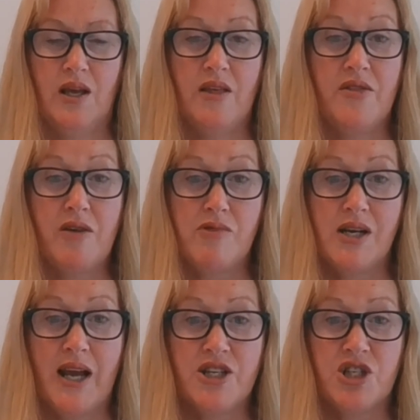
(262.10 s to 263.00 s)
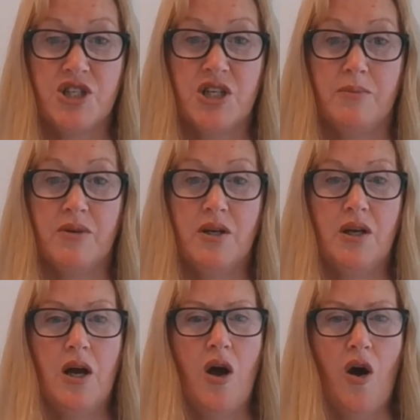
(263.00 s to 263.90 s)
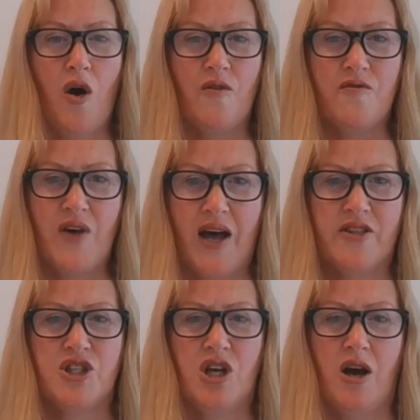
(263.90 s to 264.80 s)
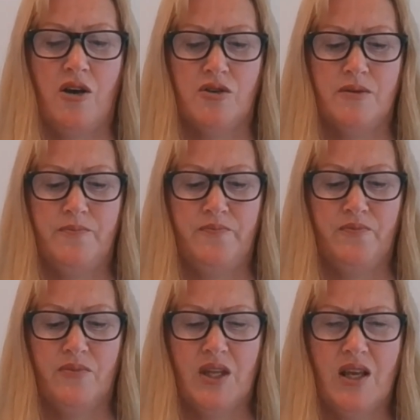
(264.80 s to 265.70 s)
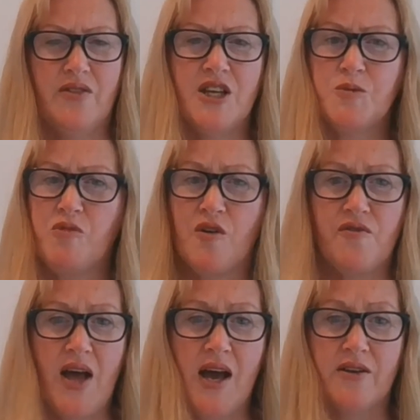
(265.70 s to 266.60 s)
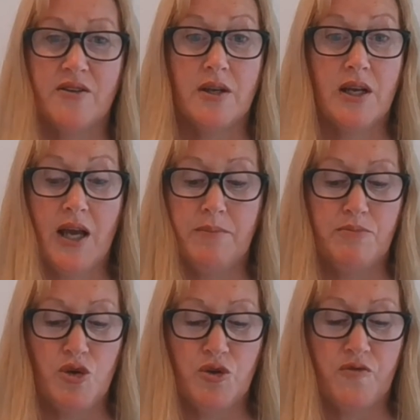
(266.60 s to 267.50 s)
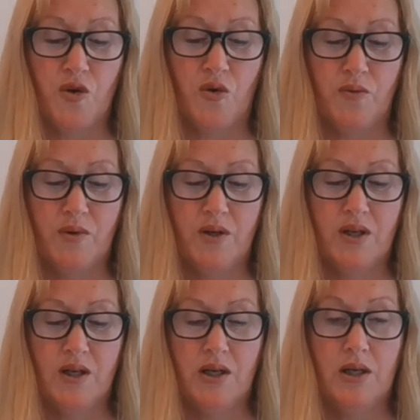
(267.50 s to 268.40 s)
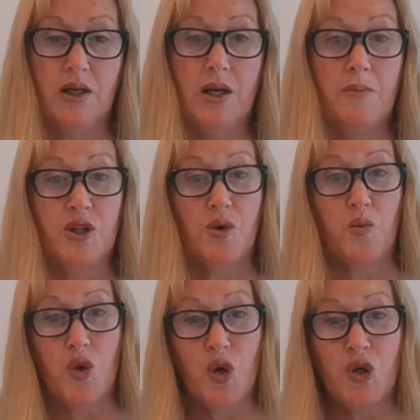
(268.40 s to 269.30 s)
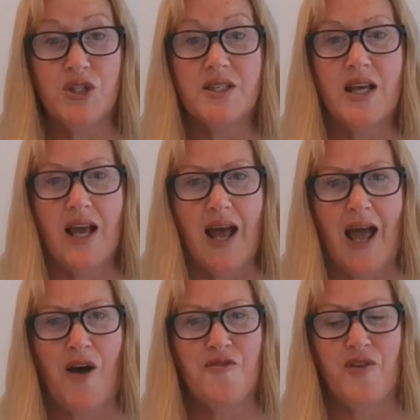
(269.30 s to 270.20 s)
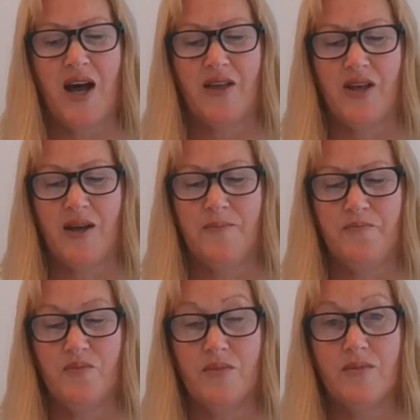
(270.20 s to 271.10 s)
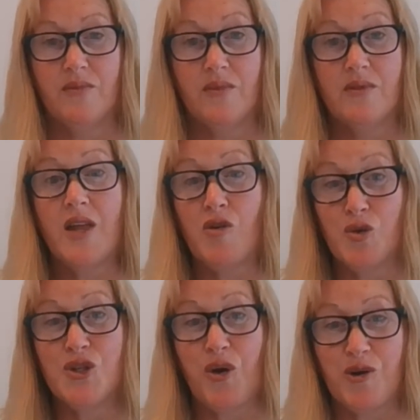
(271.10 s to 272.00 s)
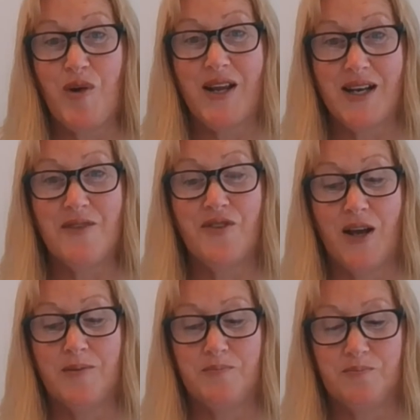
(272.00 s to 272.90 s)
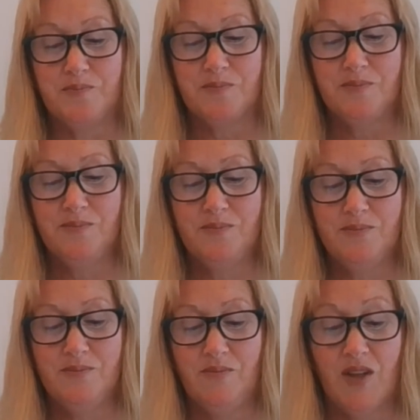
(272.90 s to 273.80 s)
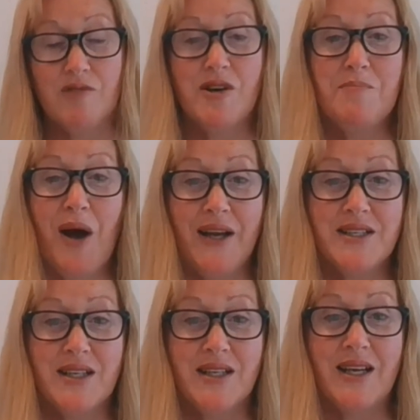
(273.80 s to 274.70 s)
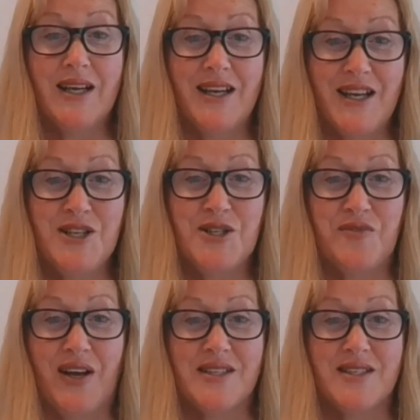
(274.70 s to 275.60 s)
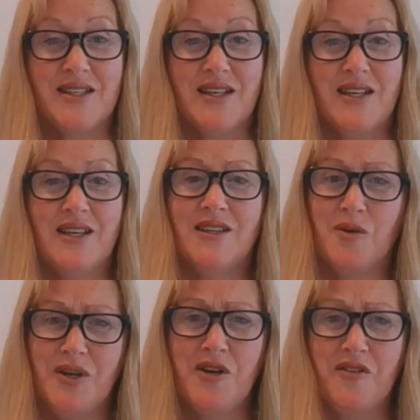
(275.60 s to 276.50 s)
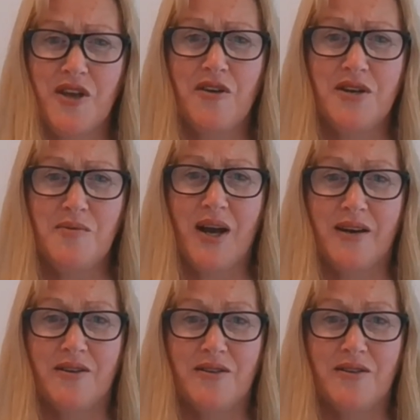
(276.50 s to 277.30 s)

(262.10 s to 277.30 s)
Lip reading: that relationship of father-child. That's profound and beautiful. But the words, our Father, they're also a great leveler, reminding each of us that we're not the only one